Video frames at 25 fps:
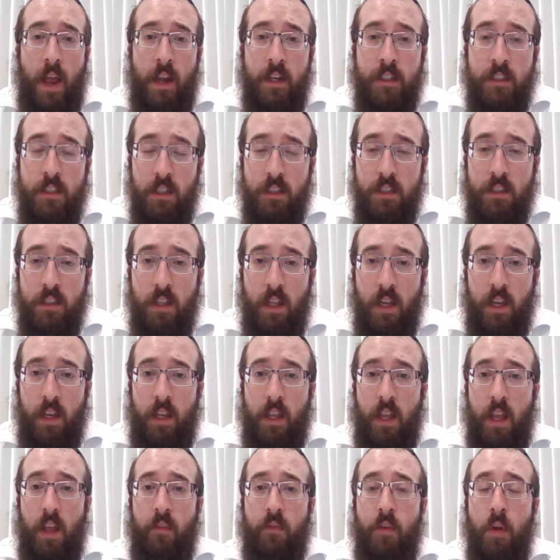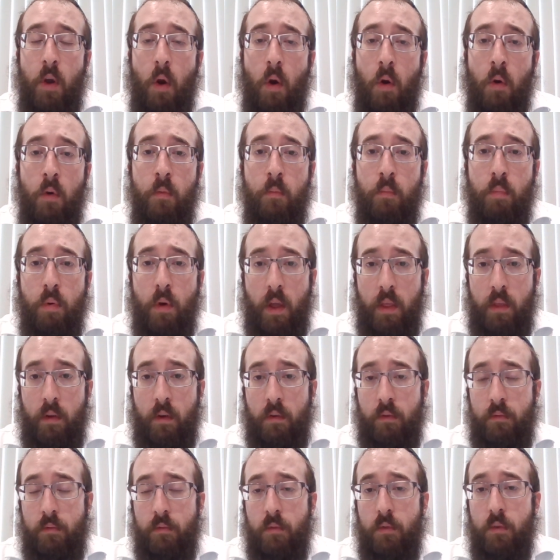And just like if your own
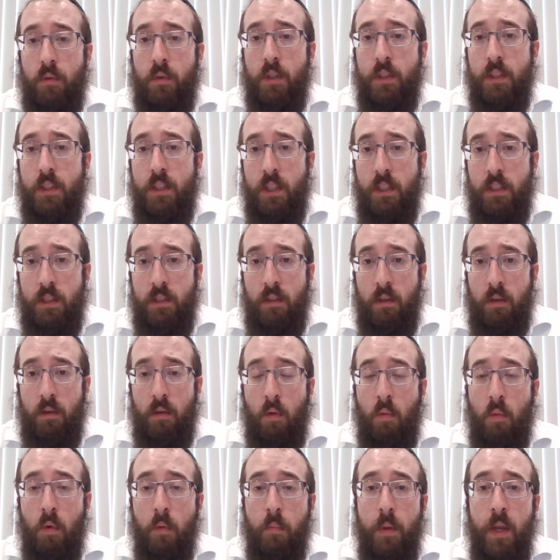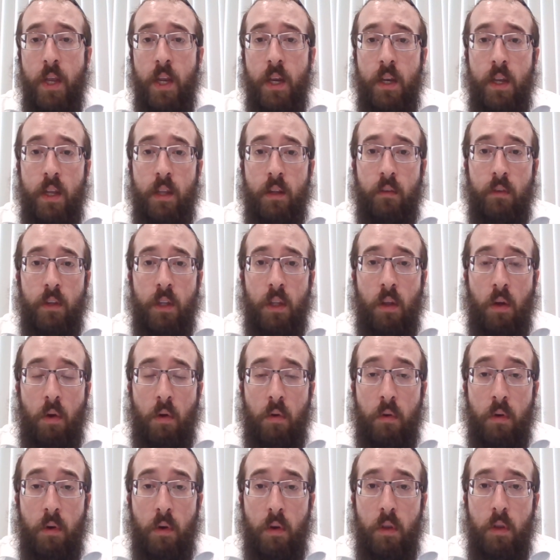brother or sister would be in need of a
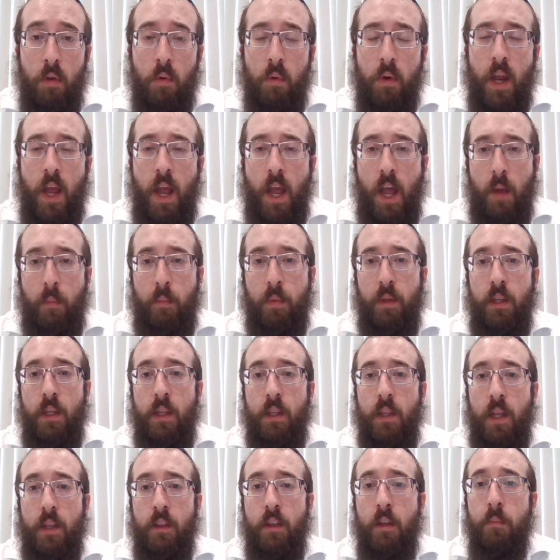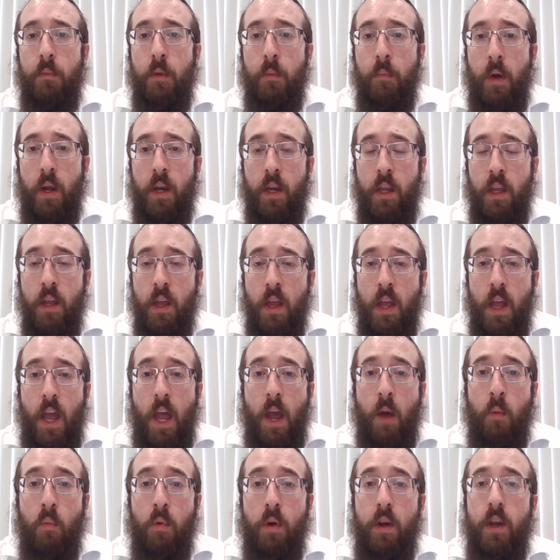loan, you would happily lend them the money
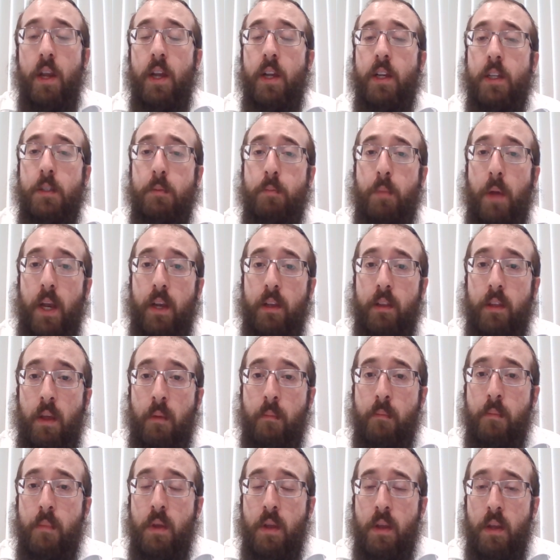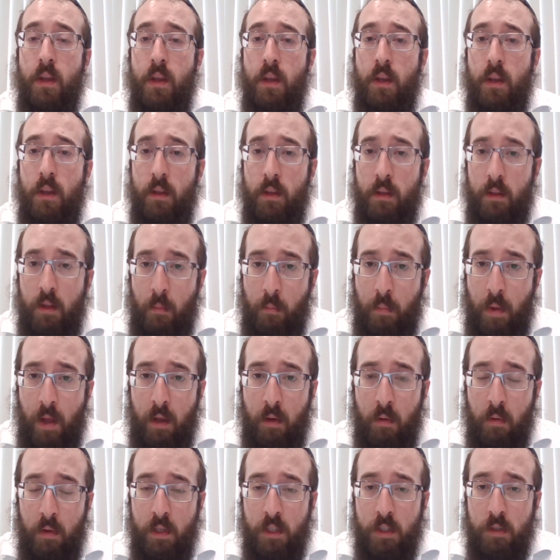and wouldn't expect them to
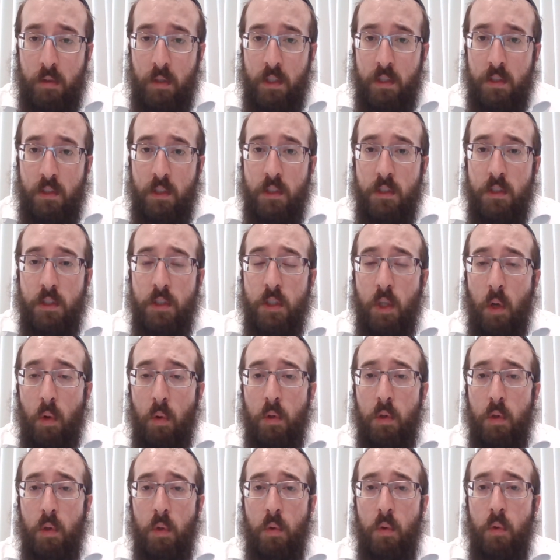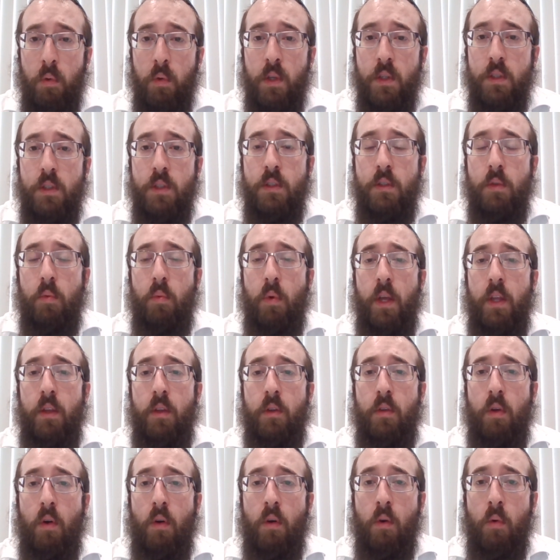pay you interest. So too, this is the way
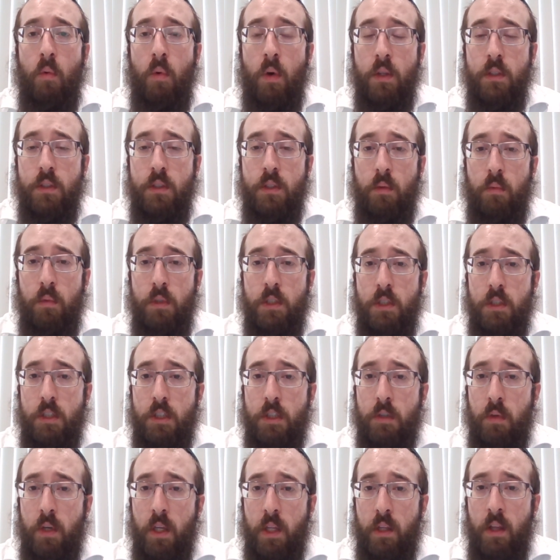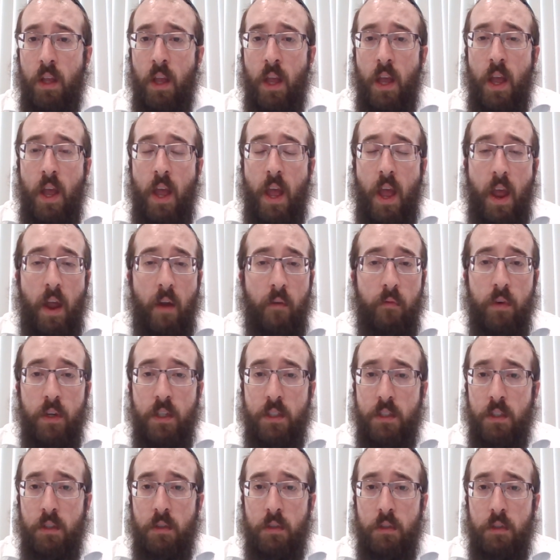the Torah wants that we should treat every
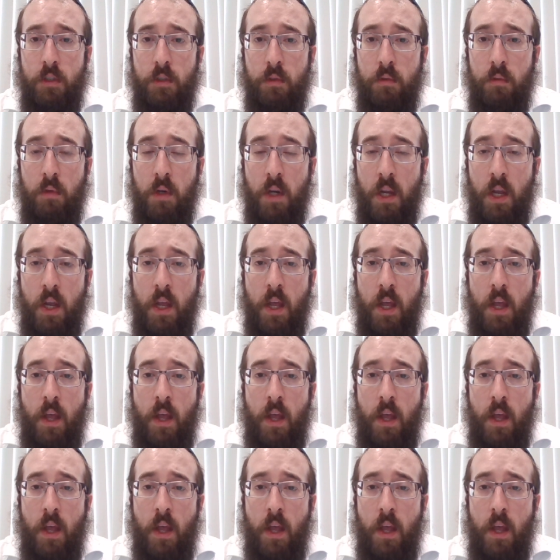single Jew.